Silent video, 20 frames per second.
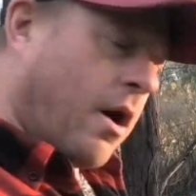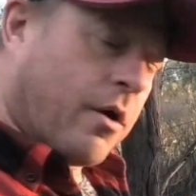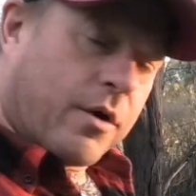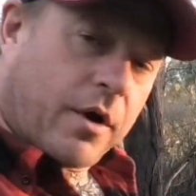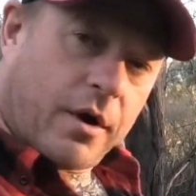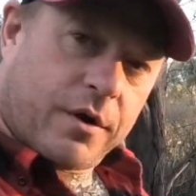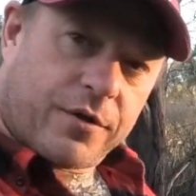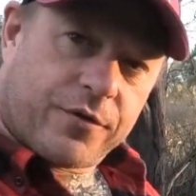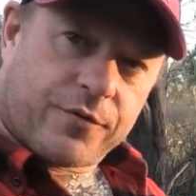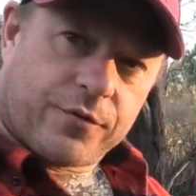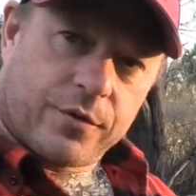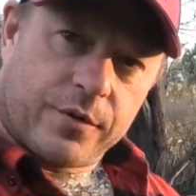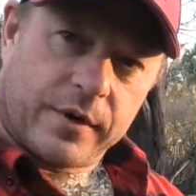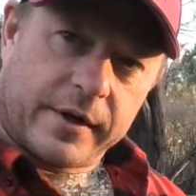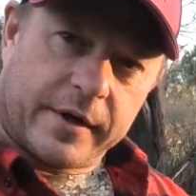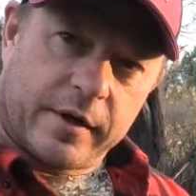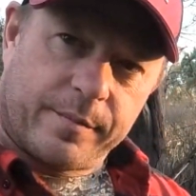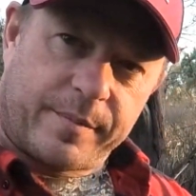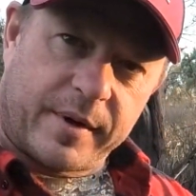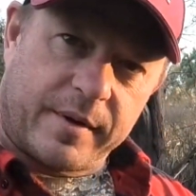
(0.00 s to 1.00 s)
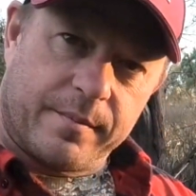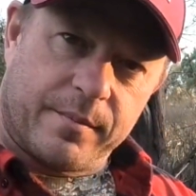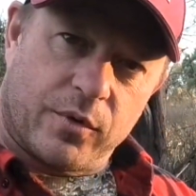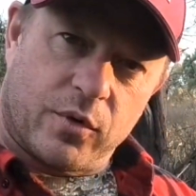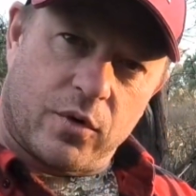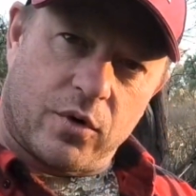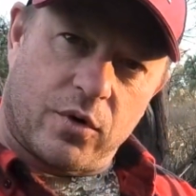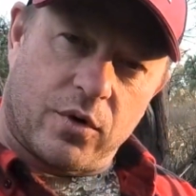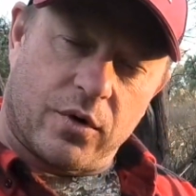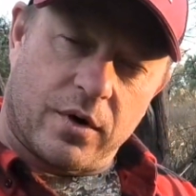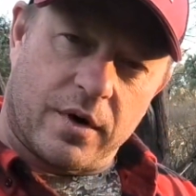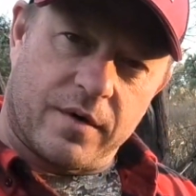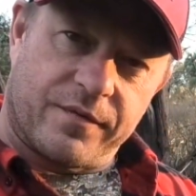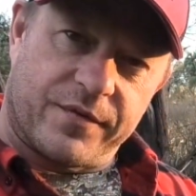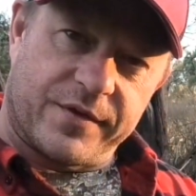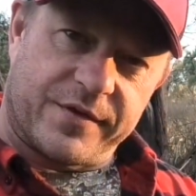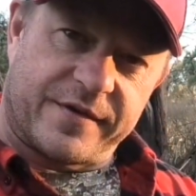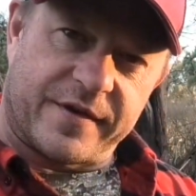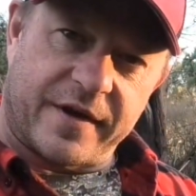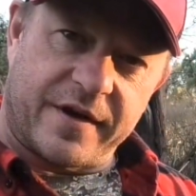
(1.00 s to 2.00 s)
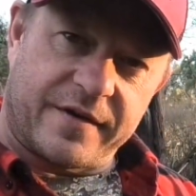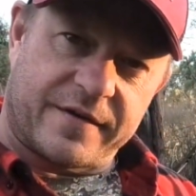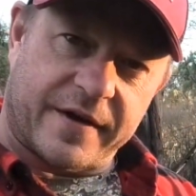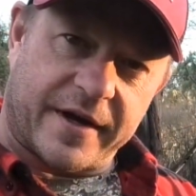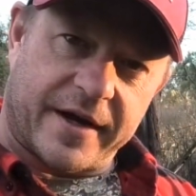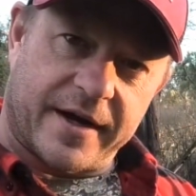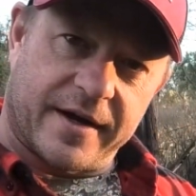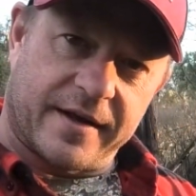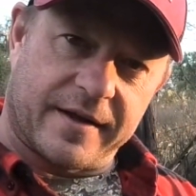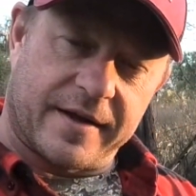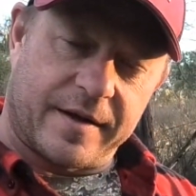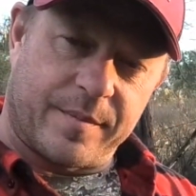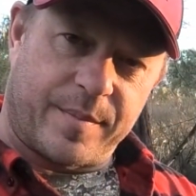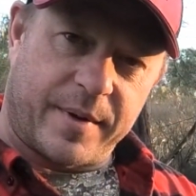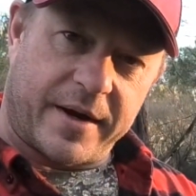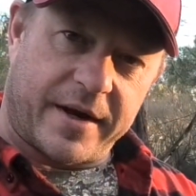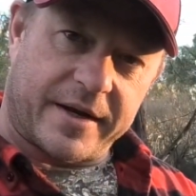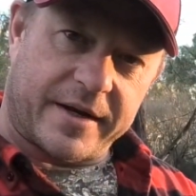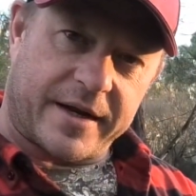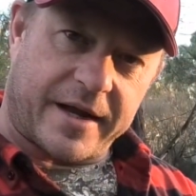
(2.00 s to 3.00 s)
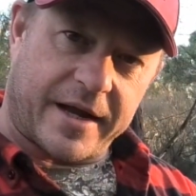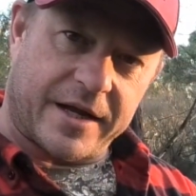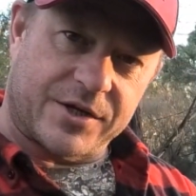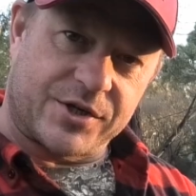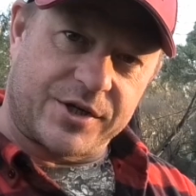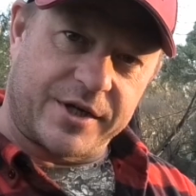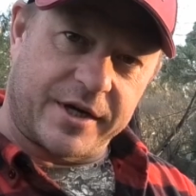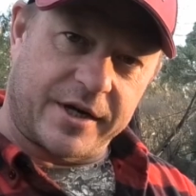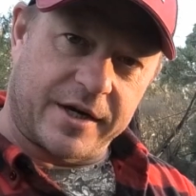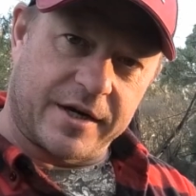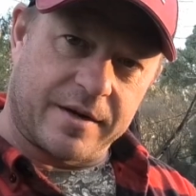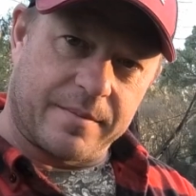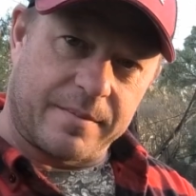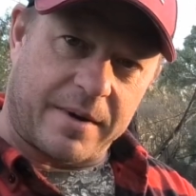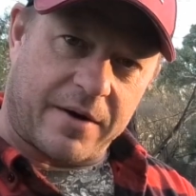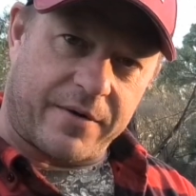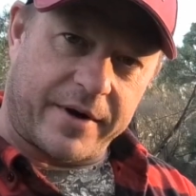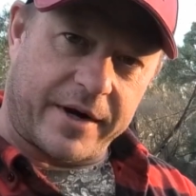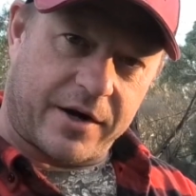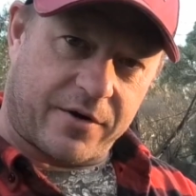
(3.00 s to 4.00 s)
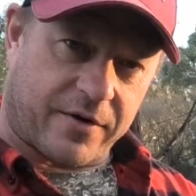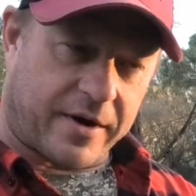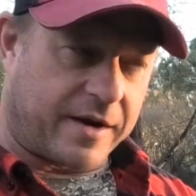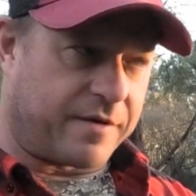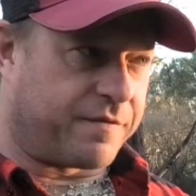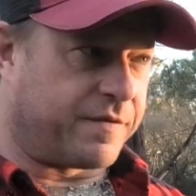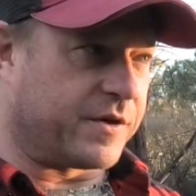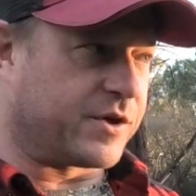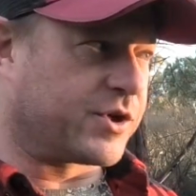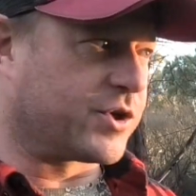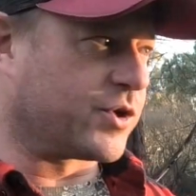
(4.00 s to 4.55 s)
I'll go through a little bit more of the detail about catching Murray crayfish